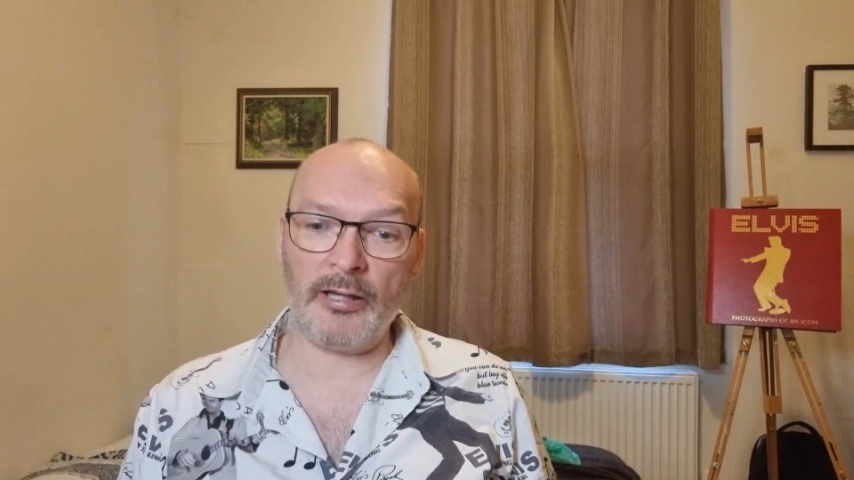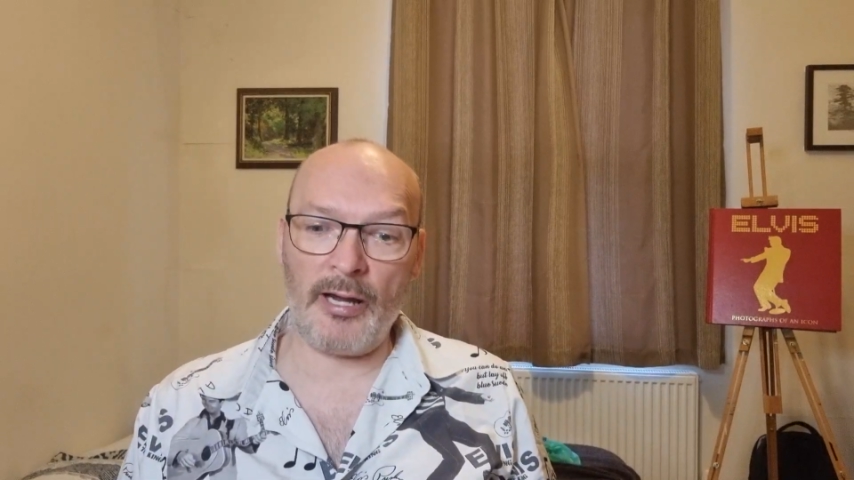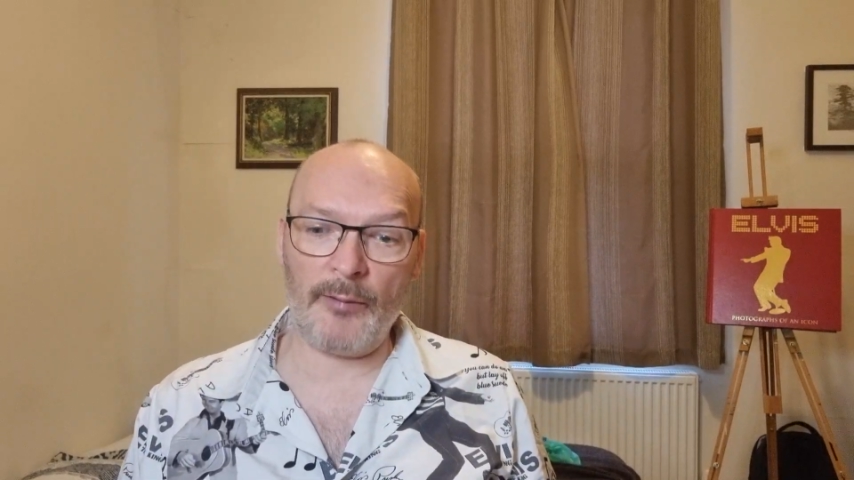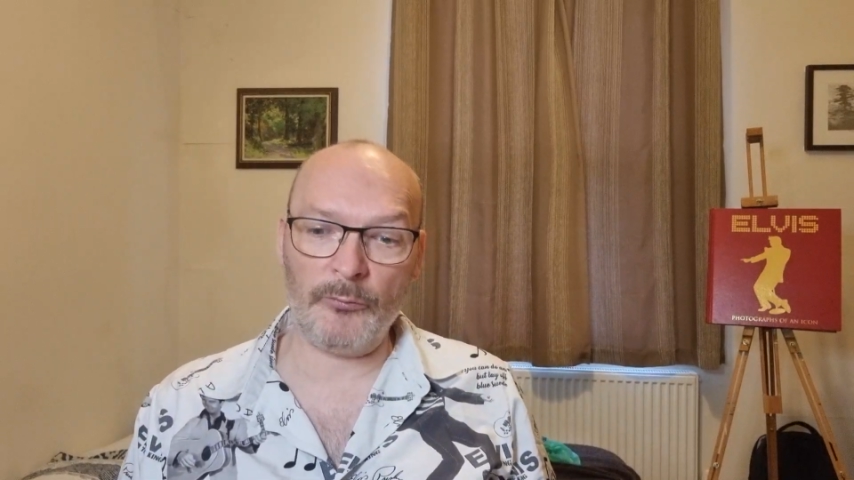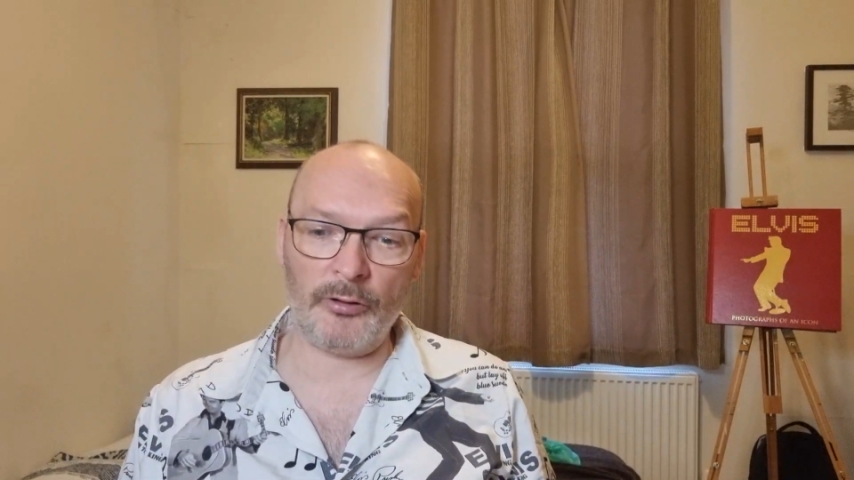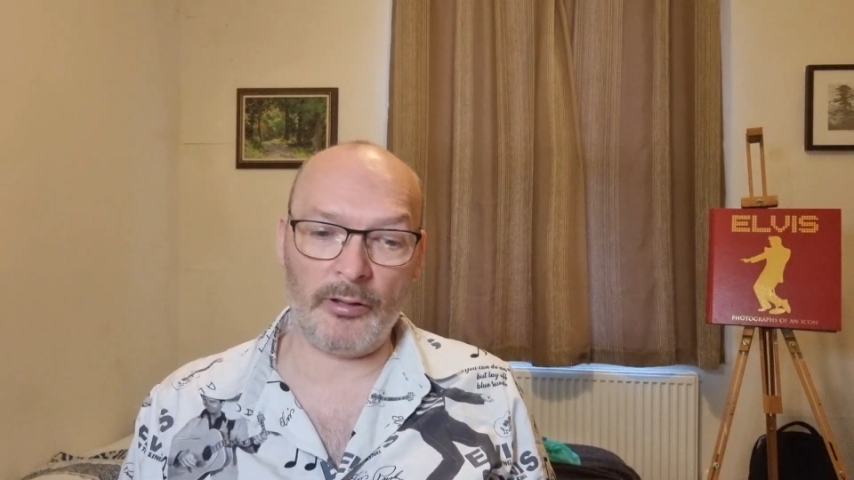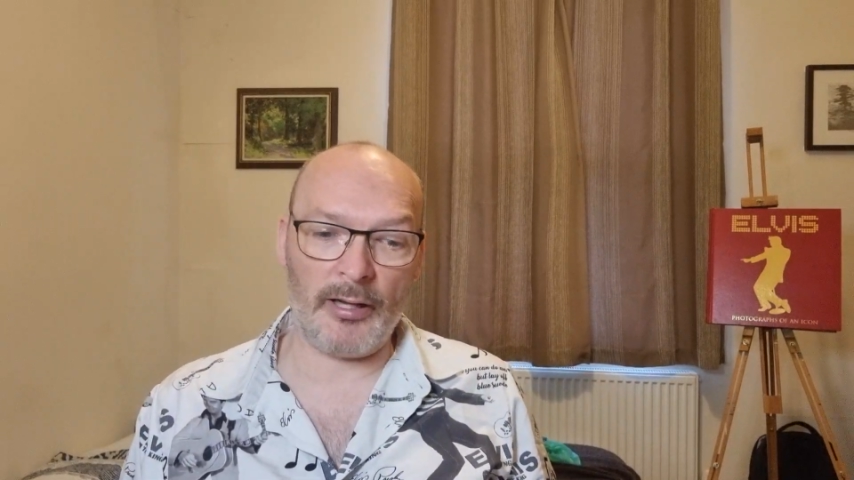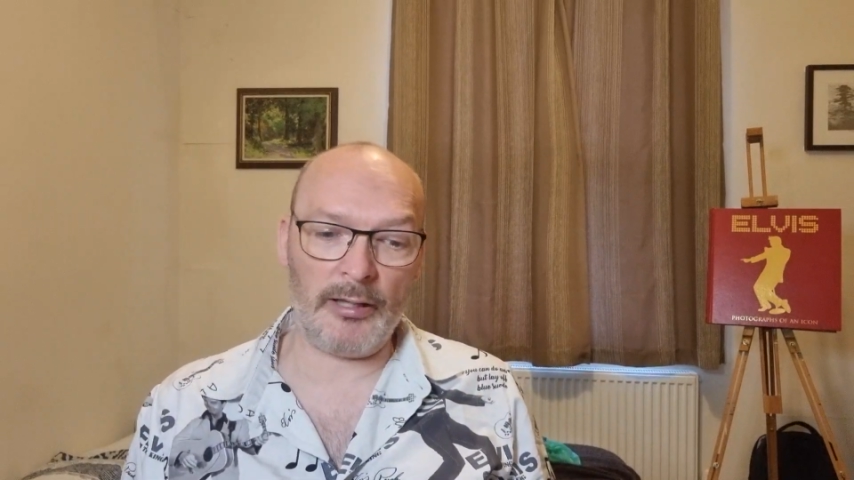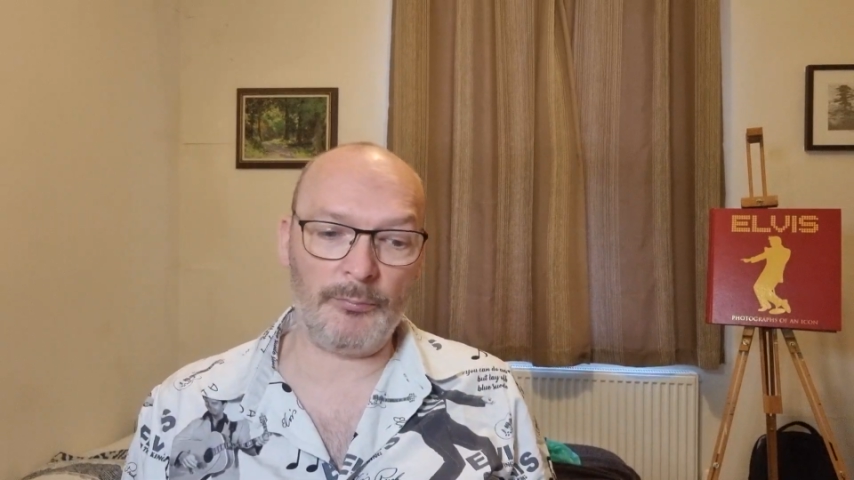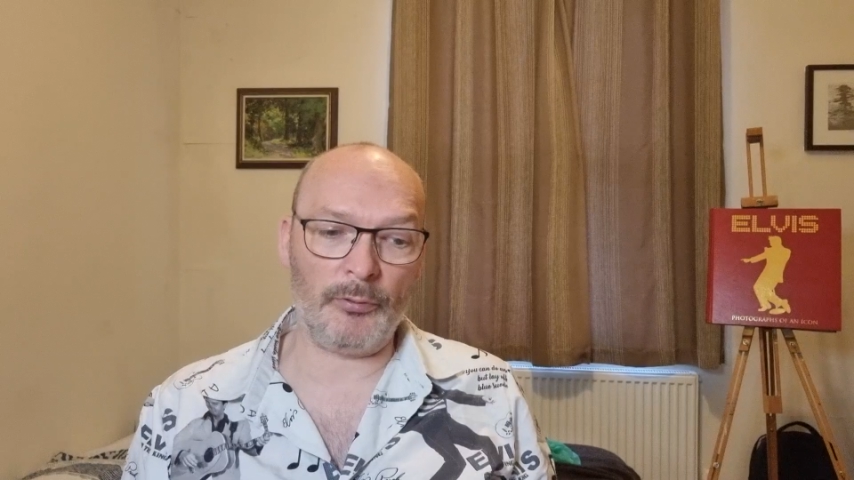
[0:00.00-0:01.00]
Camden
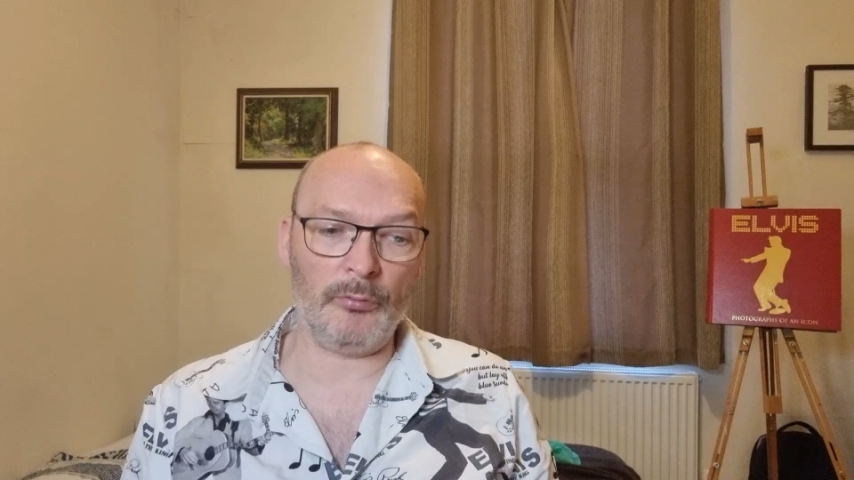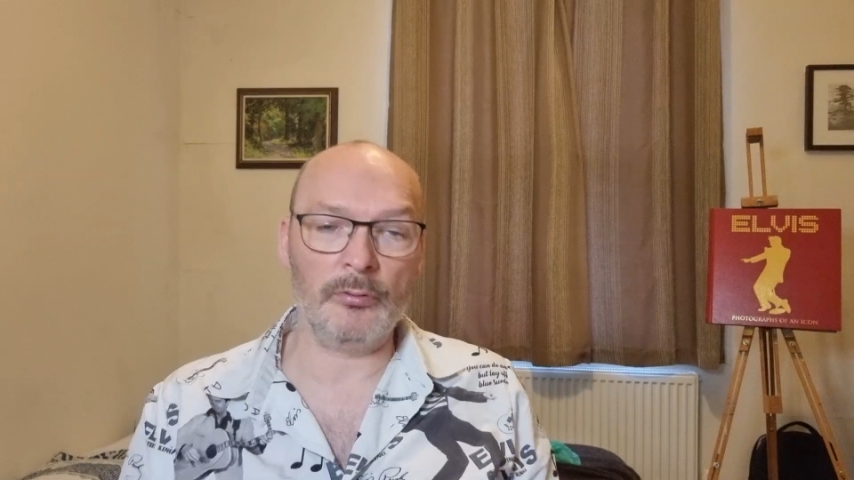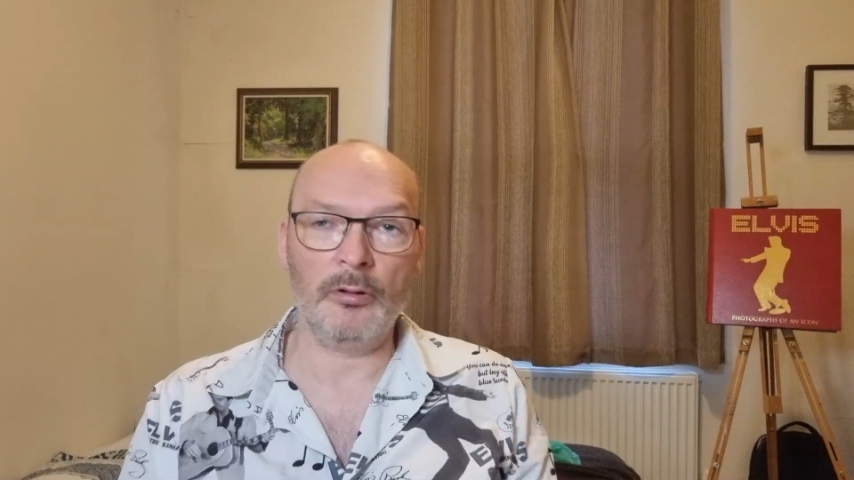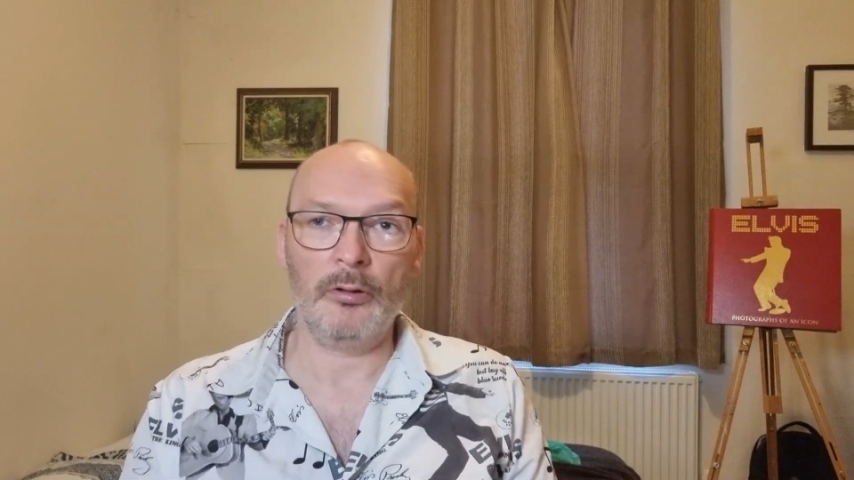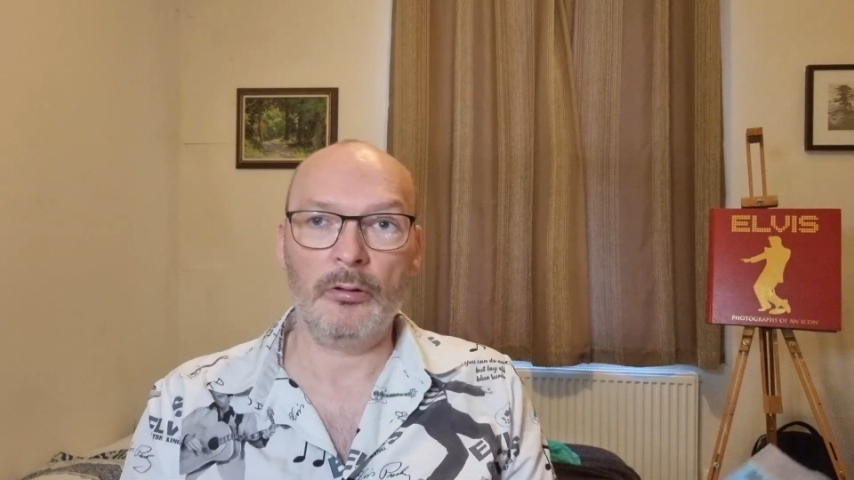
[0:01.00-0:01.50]
label,